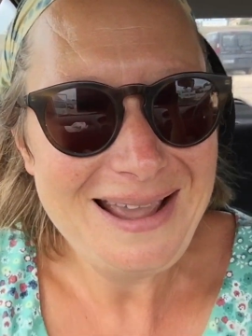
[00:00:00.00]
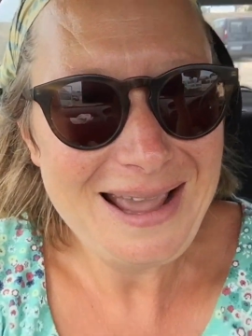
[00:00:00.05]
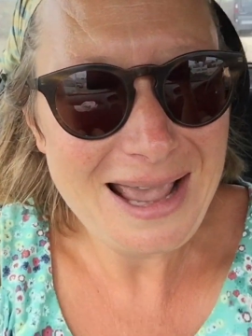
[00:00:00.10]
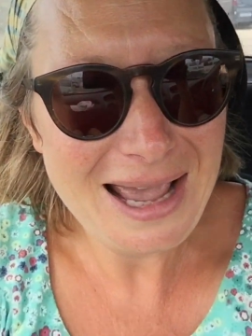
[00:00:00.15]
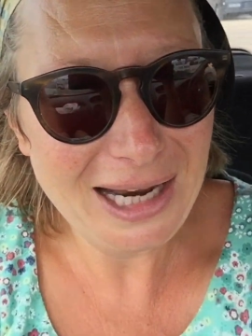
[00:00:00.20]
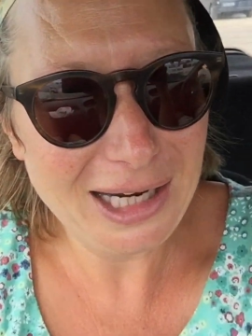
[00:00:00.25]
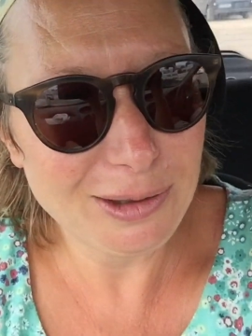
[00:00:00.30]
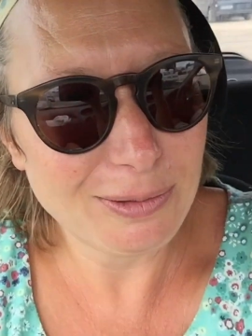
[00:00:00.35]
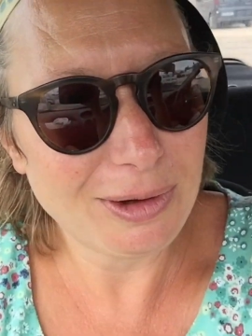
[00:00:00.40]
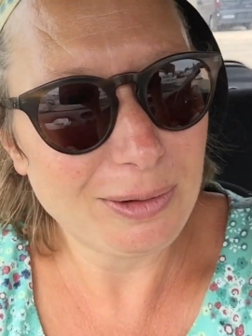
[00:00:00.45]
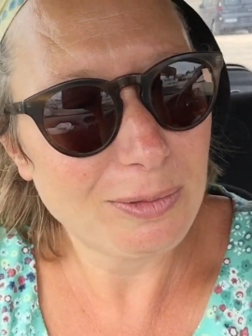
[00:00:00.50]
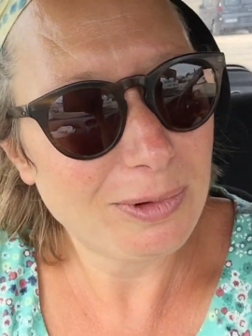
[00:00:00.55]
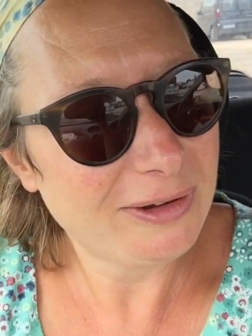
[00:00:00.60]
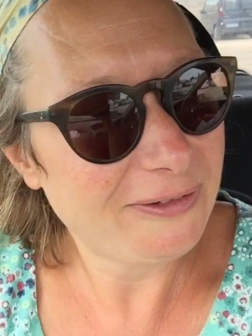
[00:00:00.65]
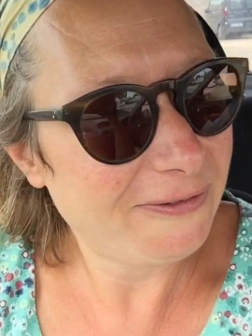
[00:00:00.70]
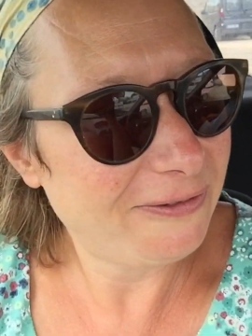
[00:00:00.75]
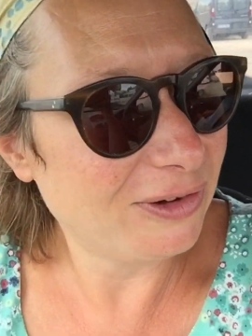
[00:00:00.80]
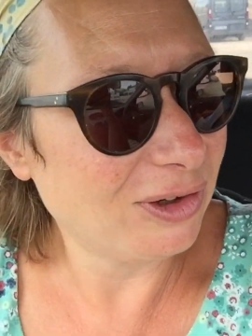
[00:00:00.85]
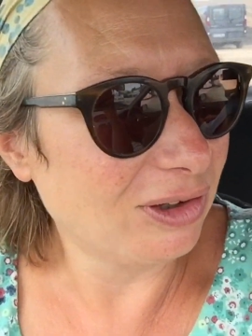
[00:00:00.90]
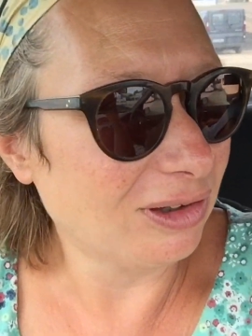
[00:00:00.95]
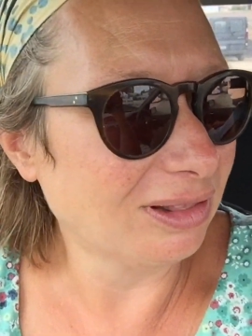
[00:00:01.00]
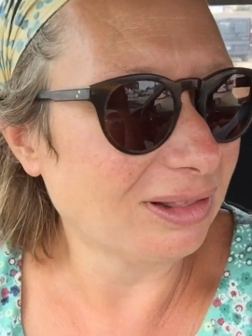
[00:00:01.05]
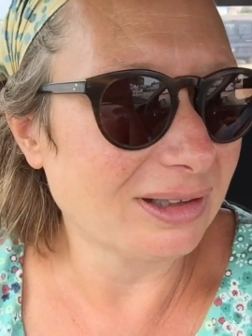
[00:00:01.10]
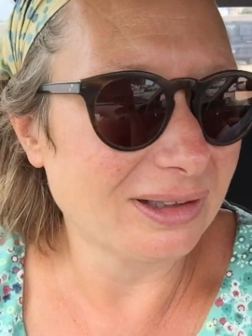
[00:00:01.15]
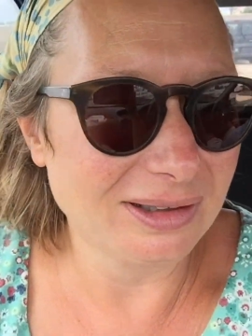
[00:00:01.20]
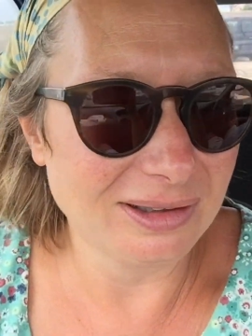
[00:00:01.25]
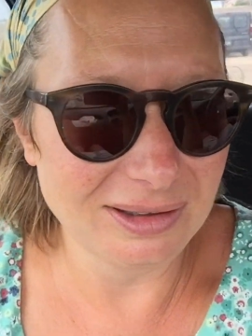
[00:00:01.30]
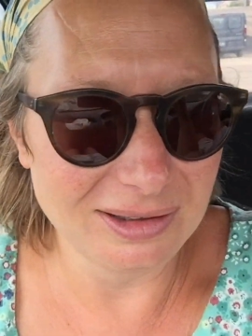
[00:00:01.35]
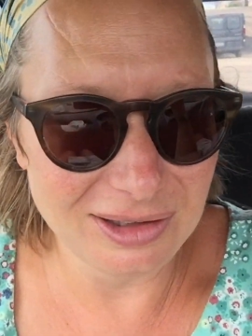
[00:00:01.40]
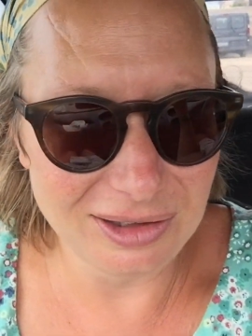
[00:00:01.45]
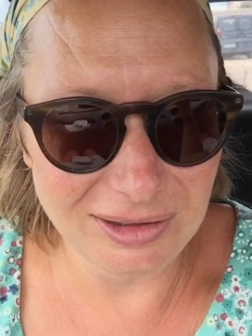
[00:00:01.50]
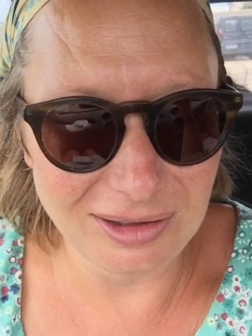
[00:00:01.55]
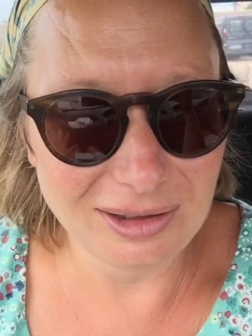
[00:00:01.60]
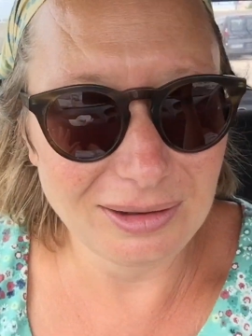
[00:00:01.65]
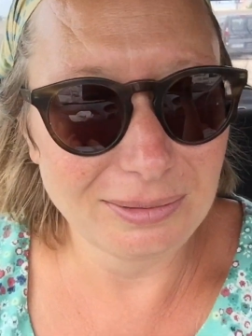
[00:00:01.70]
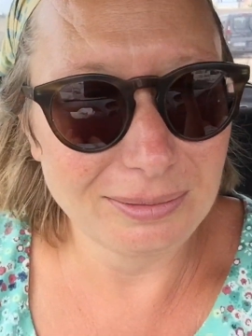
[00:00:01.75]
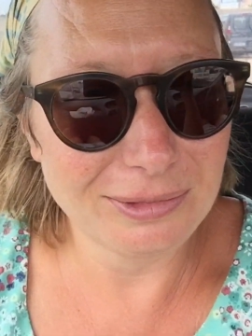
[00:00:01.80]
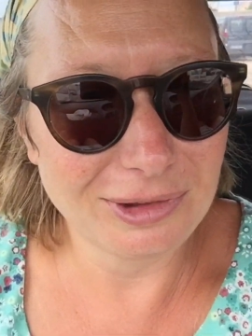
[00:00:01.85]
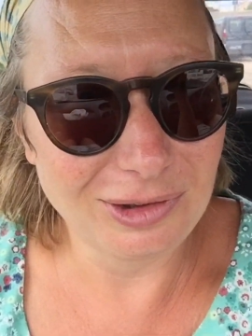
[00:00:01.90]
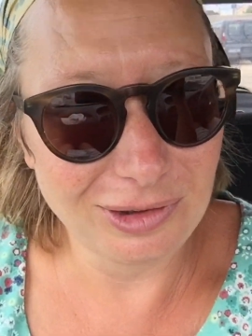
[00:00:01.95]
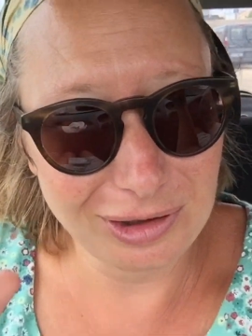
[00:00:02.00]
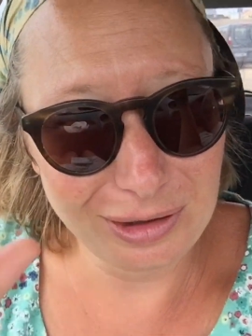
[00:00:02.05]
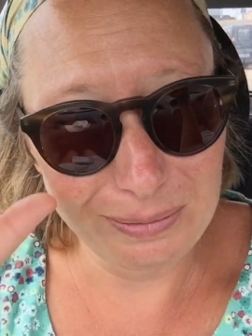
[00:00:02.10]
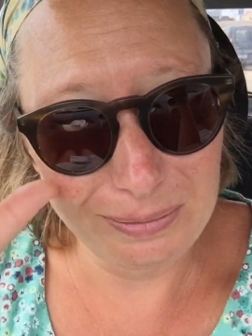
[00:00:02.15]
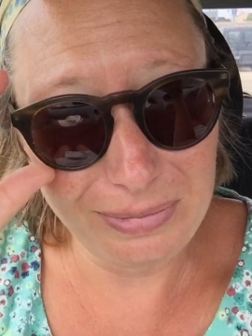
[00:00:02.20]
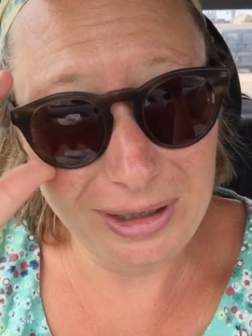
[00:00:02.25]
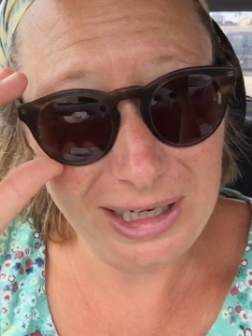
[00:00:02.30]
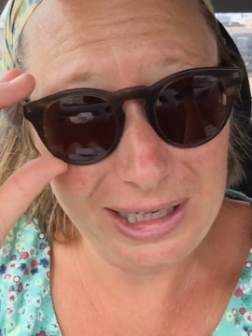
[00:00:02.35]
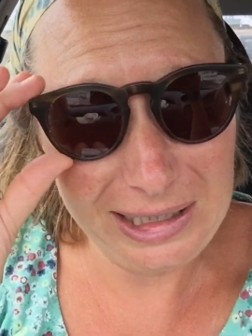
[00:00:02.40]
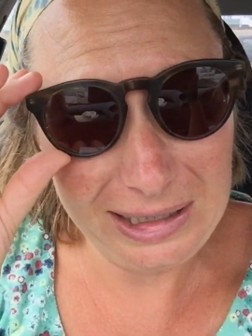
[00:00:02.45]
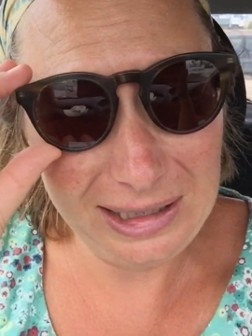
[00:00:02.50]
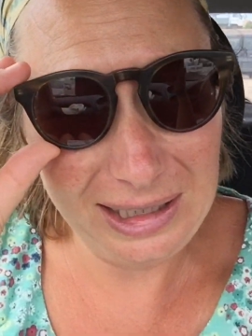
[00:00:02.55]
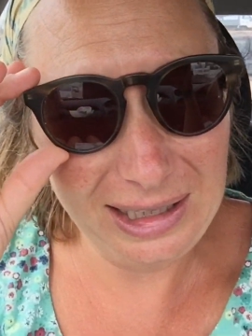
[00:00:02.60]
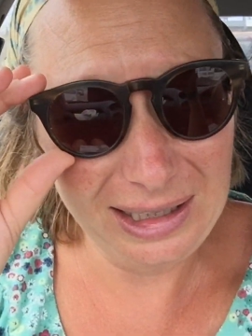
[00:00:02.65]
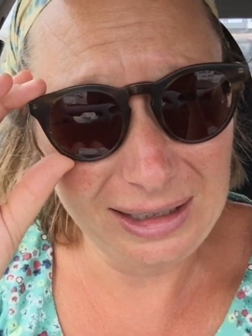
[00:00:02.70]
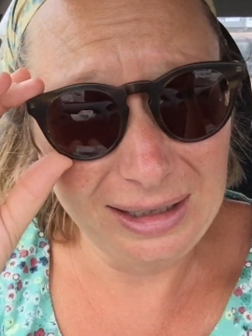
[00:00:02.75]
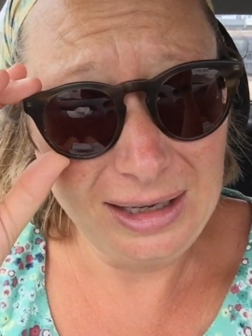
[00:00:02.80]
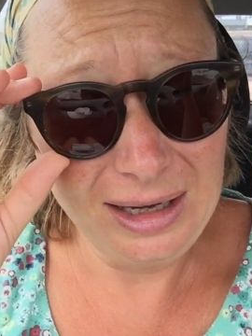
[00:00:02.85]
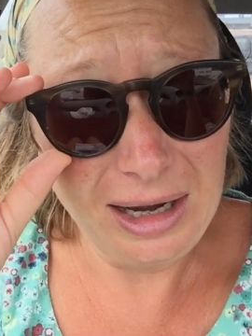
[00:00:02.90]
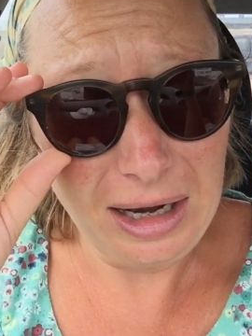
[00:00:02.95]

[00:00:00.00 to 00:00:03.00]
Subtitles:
Anyway, we're full, and I'm not complaining.